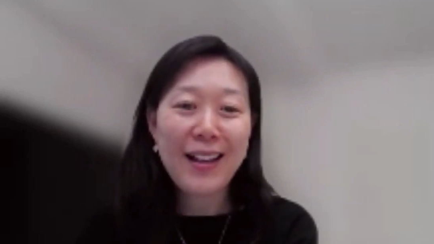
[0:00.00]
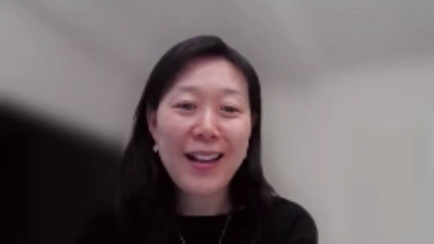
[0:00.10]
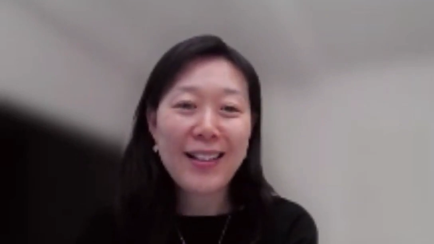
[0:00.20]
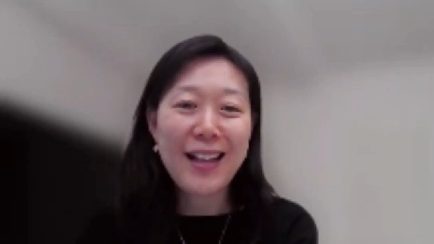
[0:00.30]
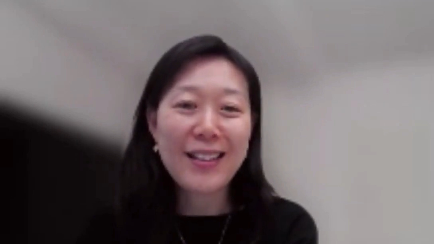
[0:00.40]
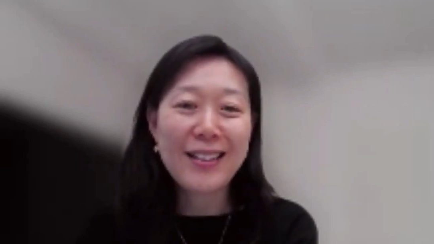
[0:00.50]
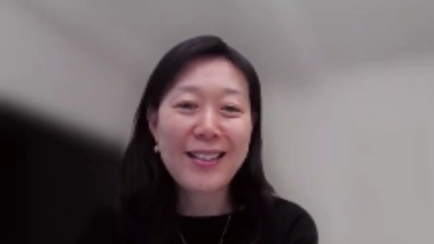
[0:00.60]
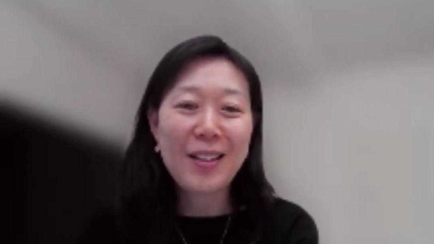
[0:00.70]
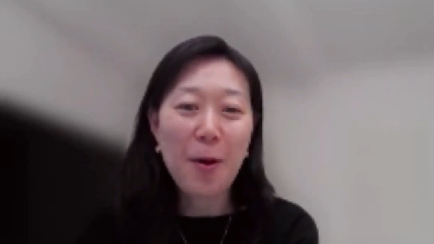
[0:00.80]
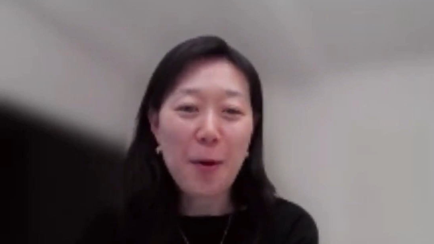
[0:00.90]
And
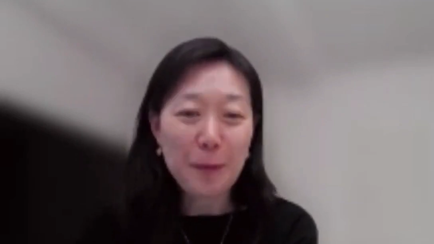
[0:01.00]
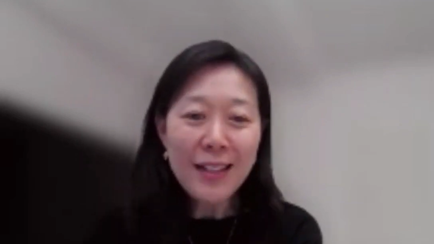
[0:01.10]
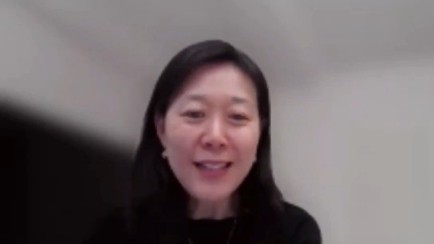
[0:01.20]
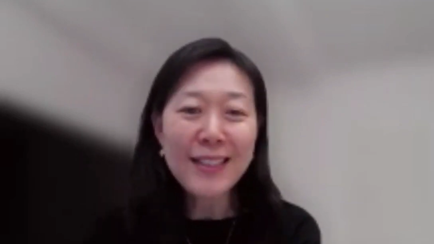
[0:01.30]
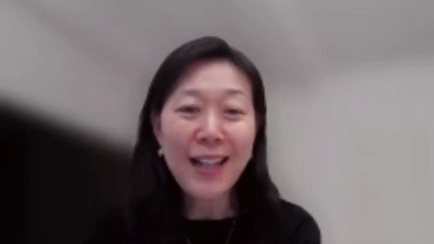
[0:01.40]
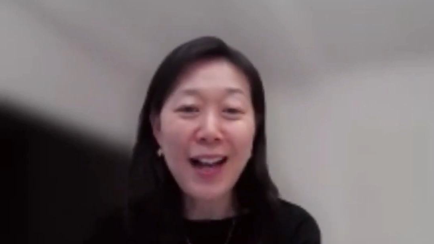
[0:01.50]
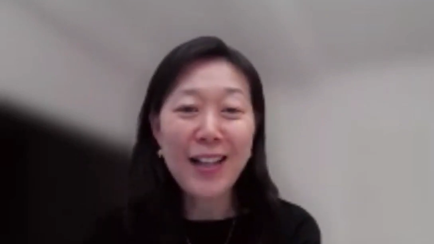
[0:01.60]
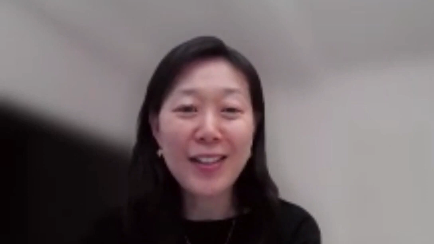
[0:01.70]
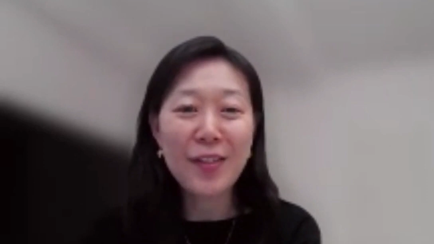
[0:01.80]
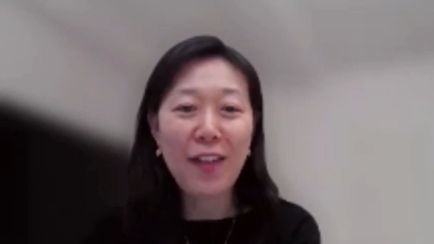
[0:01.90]
so that's
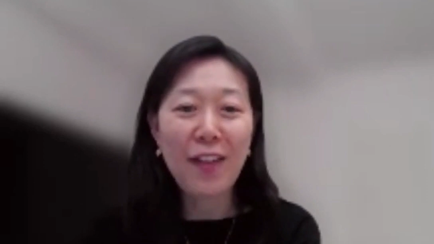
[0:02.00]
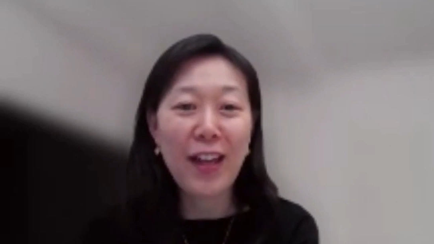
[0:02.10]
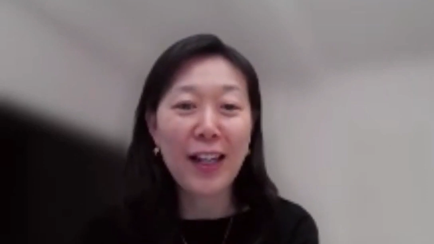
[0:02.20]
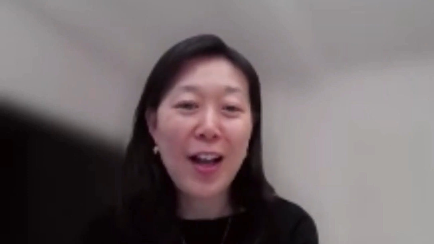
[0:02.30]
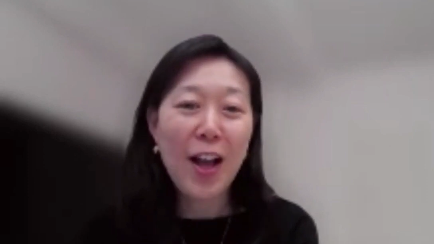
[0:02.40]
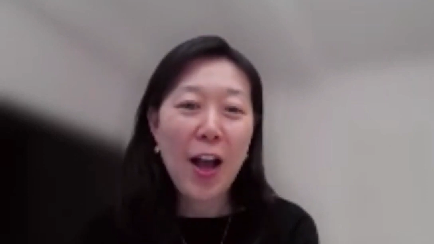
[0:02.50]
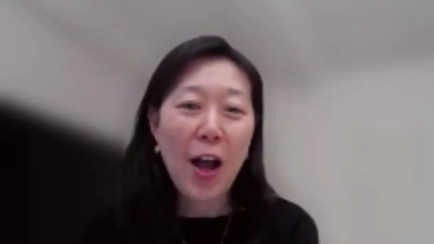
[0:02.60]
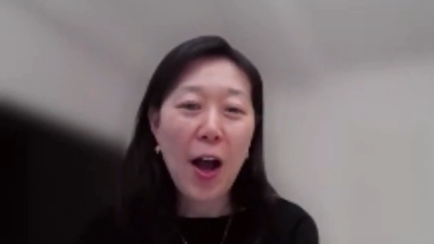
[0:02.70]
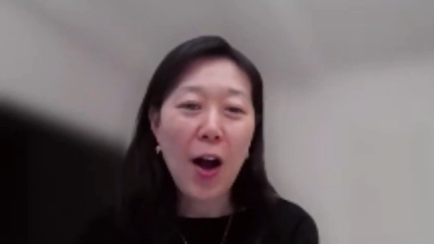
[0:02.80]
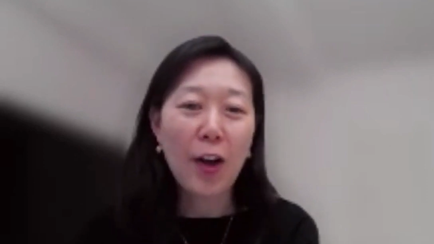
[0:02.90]
kind of, I think,
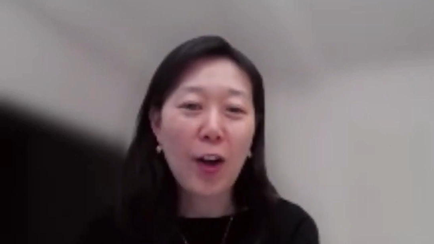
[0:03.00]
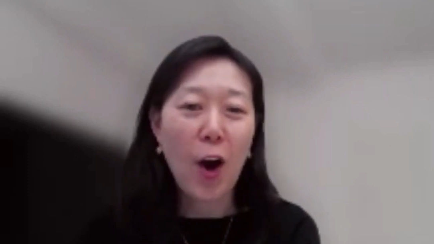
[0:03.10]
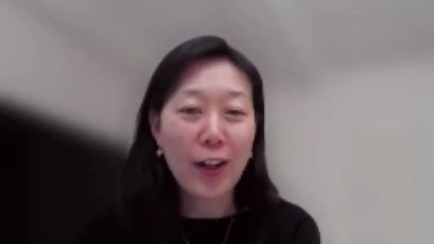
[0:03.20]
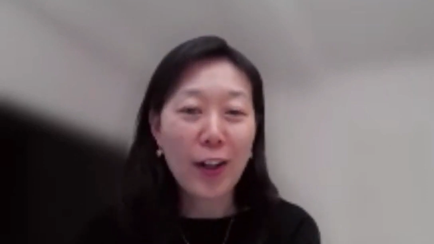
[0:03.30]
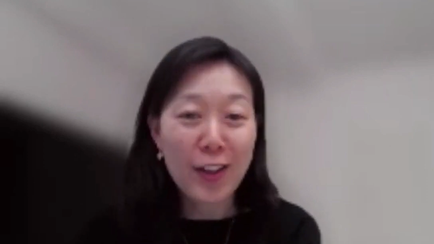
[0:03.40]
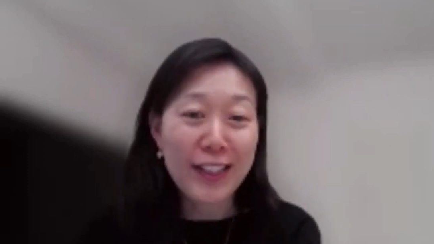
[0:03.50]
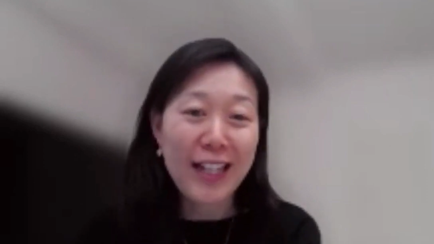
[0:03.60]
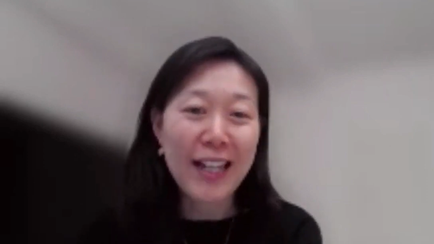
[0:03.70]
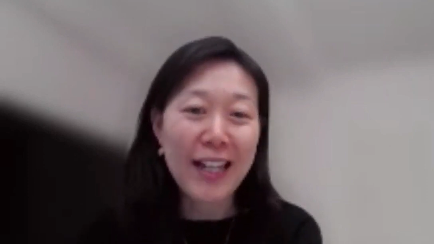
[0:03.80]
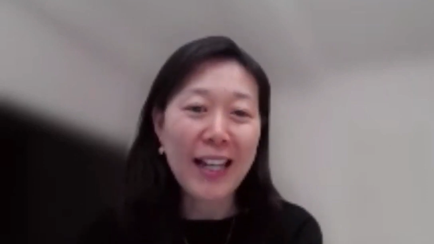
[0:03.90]
card
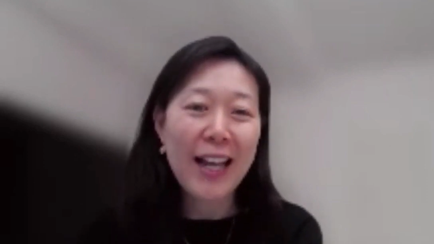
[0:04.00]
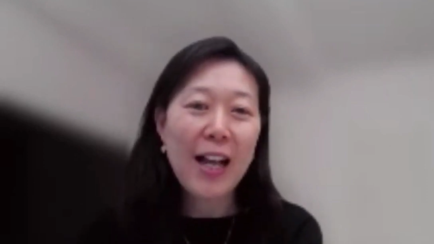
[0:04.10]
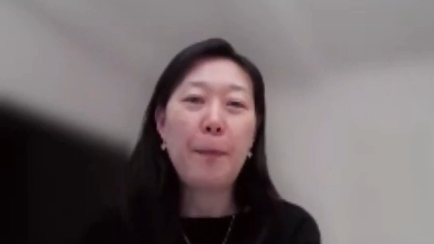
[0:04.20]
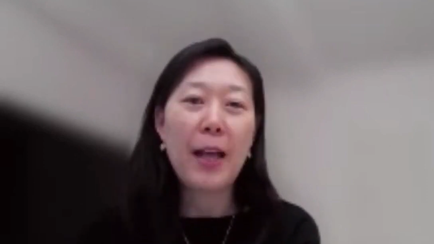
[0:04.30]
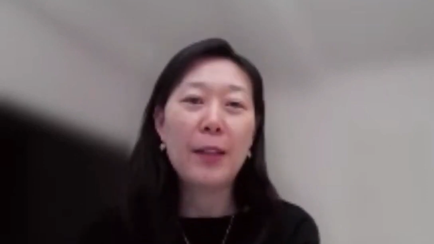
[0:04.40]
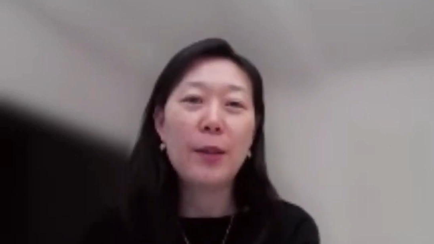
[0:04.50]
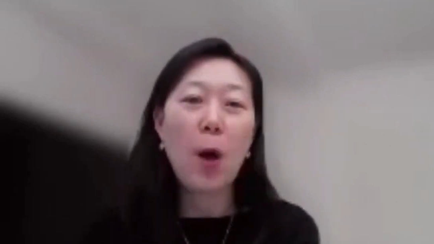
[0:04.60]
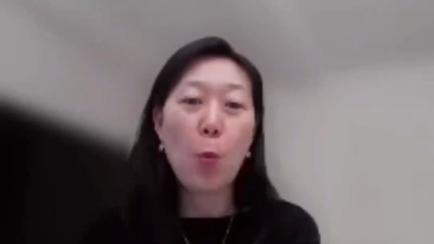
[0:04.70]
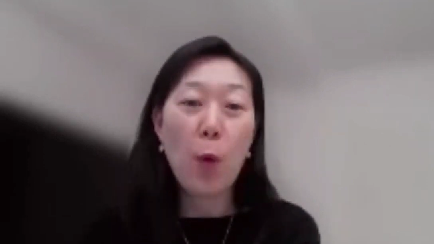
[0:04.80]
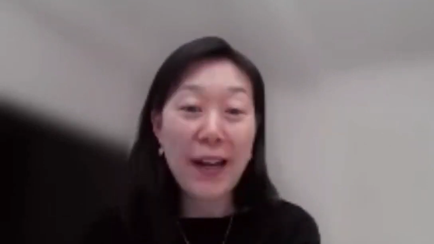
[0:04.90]
counting
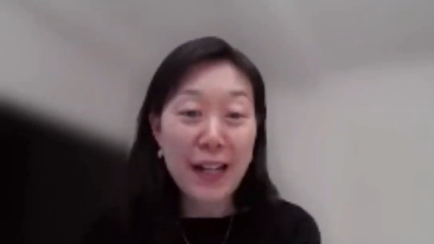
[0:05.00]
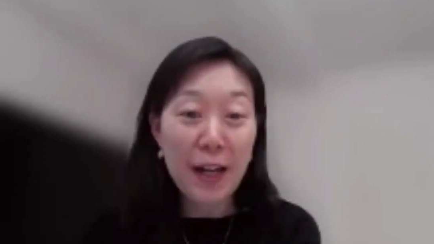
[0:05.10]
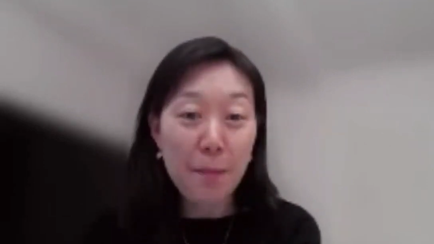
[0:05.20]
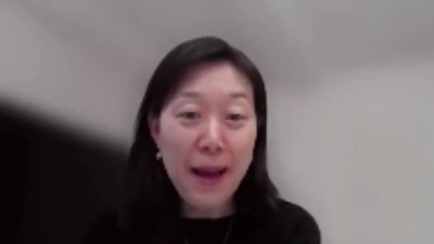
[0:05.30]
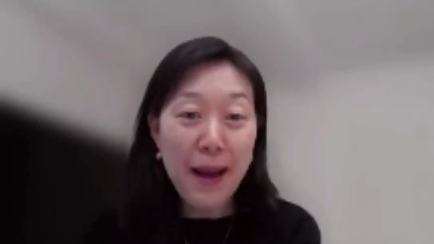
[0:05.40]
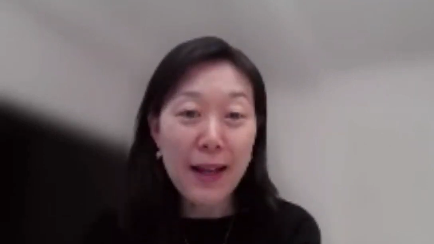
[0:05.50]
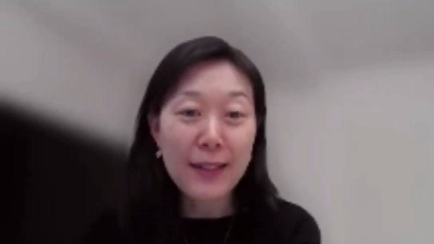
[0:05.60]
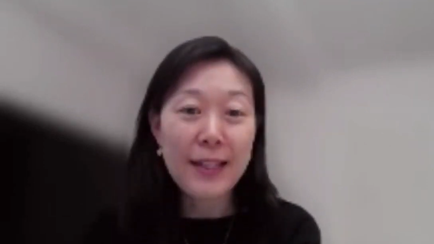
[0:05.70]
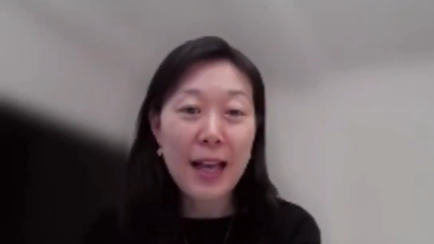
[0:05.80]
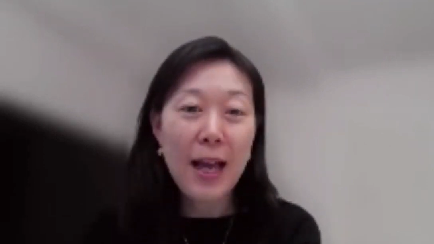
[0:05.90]
and winning on
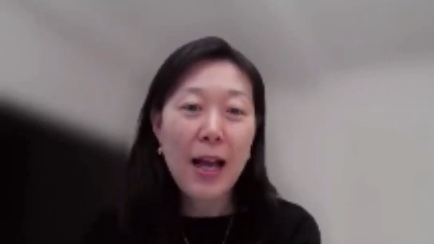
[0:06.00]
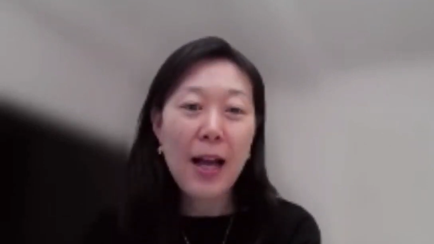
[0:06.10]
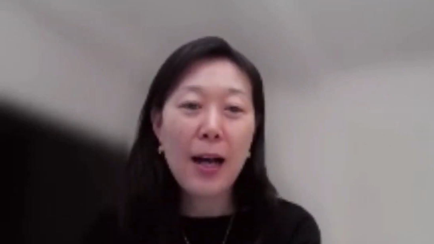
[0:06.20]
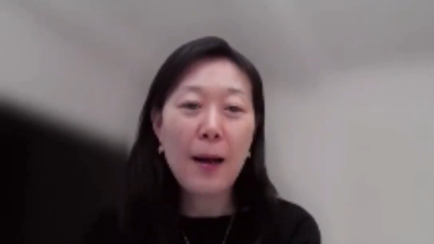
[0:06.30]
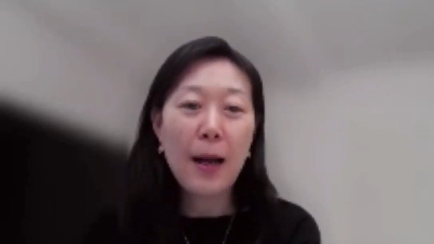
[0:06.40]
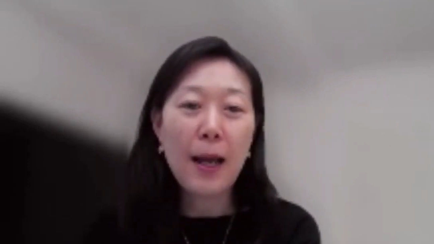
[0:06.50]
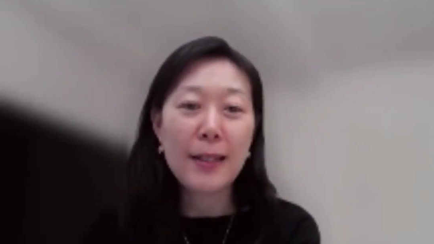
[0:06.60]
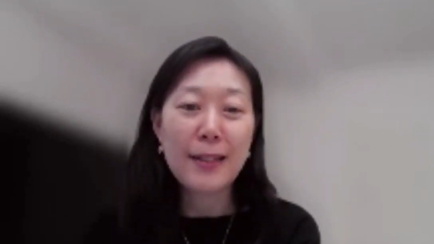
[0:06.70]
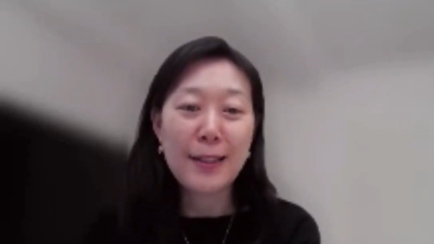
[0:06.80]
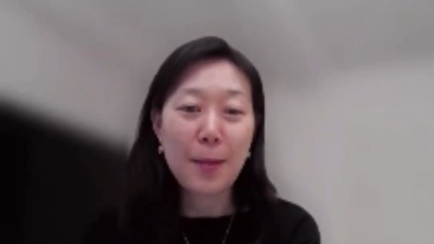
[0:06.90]
math
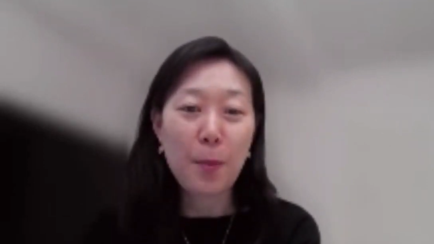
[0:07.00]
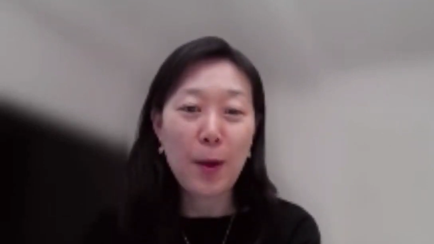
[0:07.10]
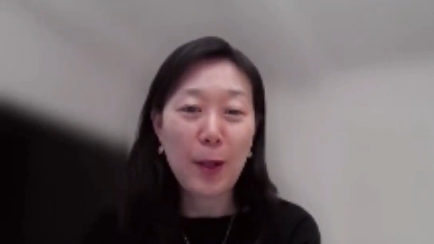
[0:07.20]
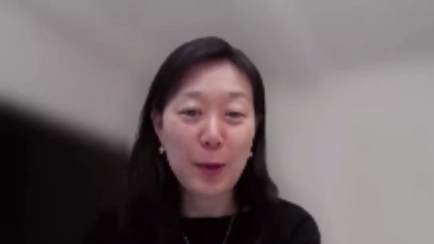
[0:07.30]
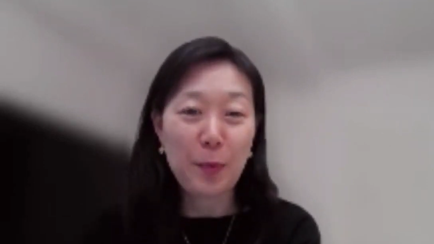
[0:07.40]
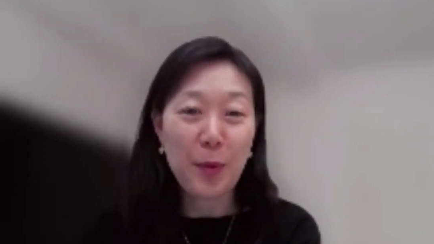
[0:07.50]
is a lot of